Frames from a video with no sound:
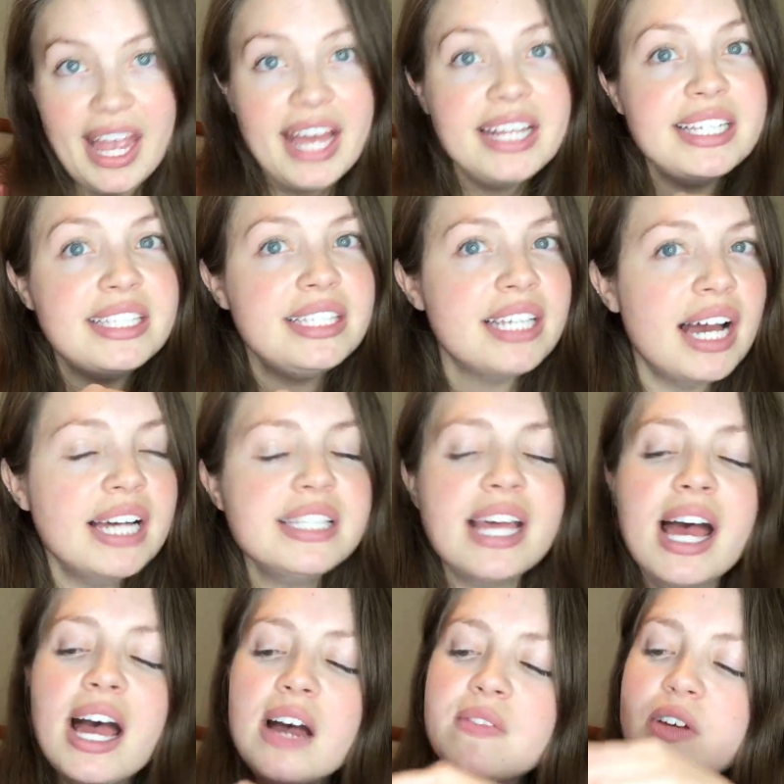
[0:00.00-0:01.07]
and it does
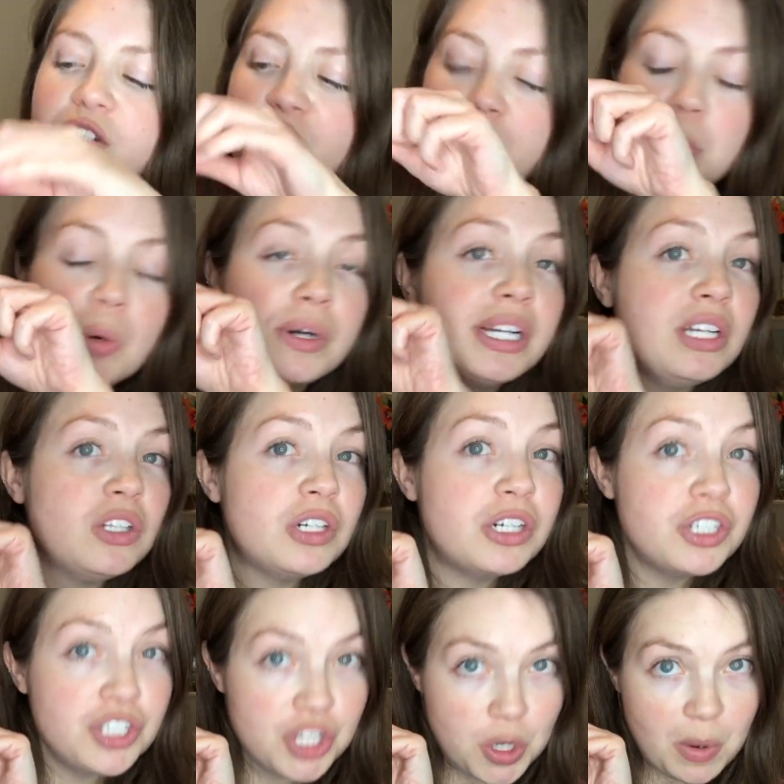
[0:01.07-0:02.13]
have a sporty look
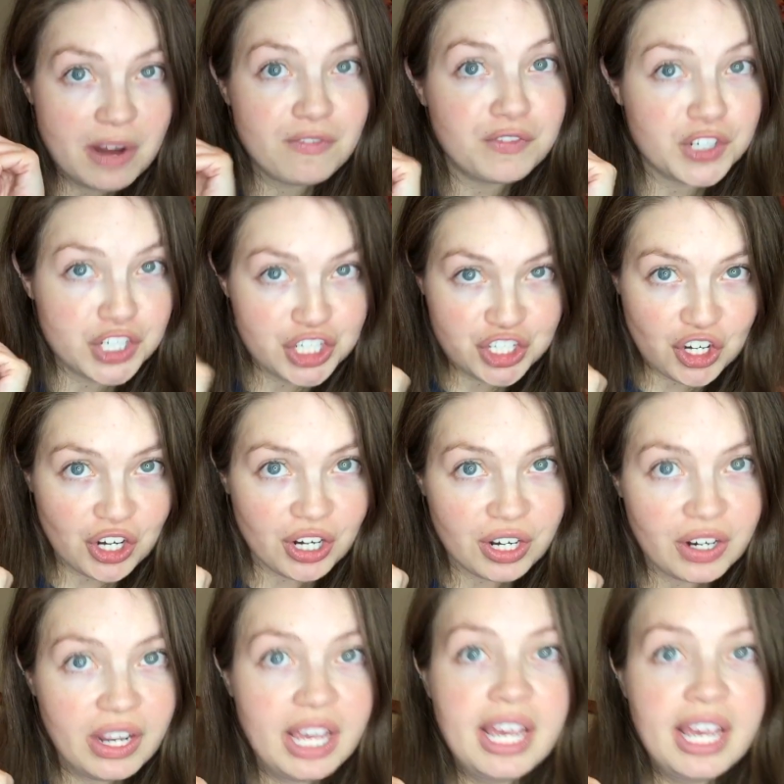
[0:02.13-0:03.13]
to it for sure.